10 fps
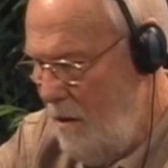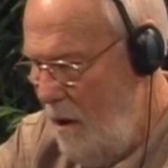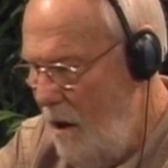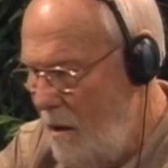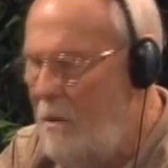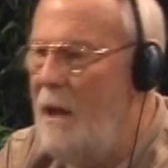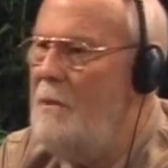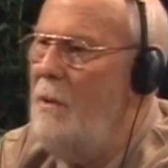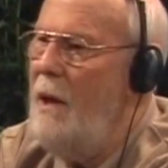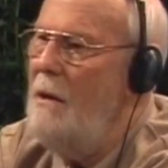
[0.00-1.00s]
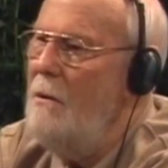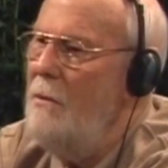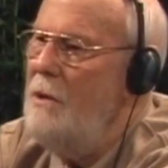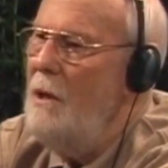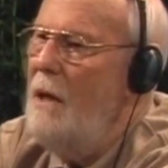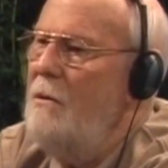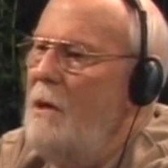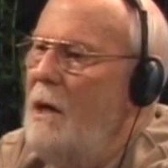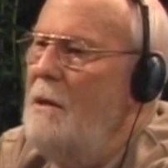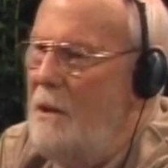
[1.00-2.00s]
heart transplant, or would you like your
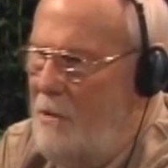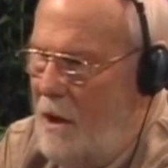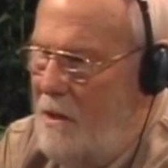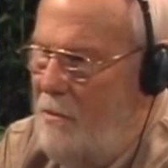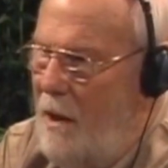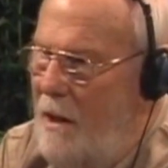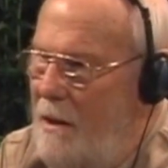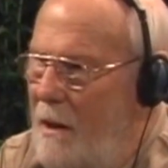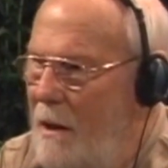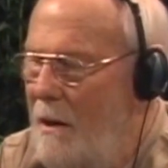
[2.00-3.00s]
kidney transplanted?